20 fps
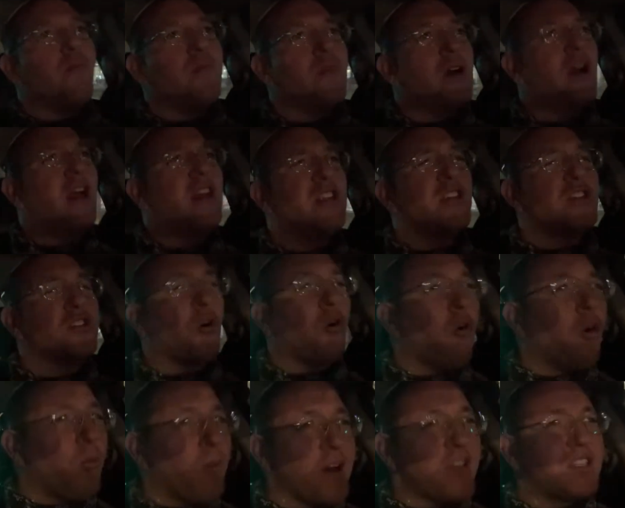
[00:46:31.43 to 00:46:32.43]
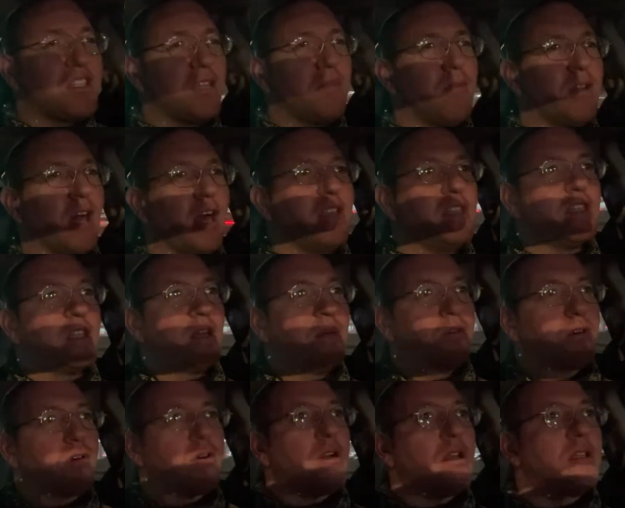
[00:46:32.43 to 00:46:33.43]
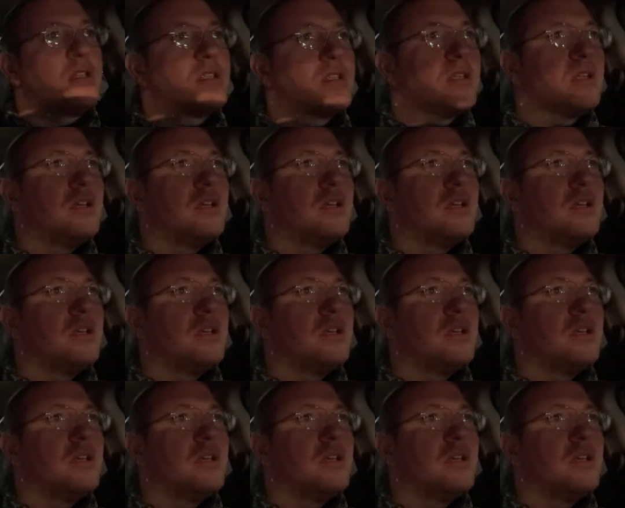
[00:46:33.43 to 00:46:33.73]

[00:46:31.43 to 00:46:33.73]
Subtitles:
It is all about demonizing immigrants.